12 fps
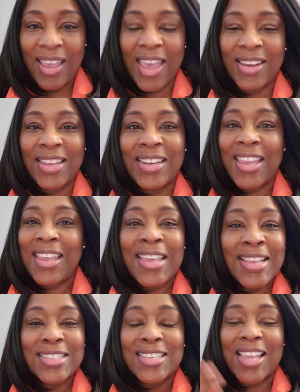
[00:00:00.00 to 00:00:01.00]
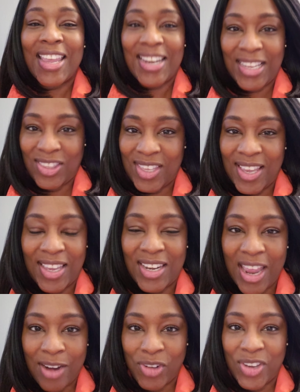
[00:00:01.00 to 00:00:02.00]
and it is anything and
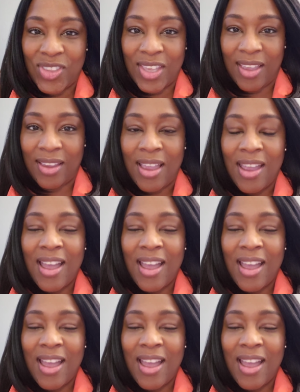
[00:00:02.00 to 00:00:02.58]
everything.